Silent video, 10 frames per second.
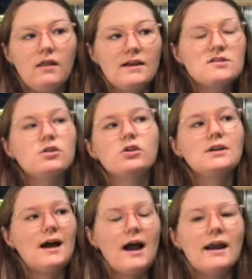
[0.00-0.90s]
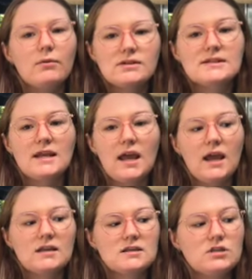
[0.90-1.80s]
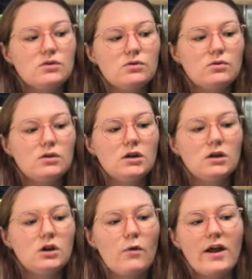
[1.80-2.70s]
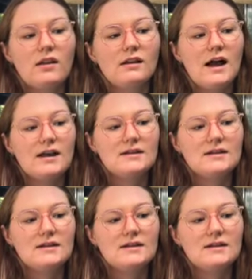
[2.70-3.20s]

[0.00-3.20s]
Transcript: That's a good guide, I would say, to going online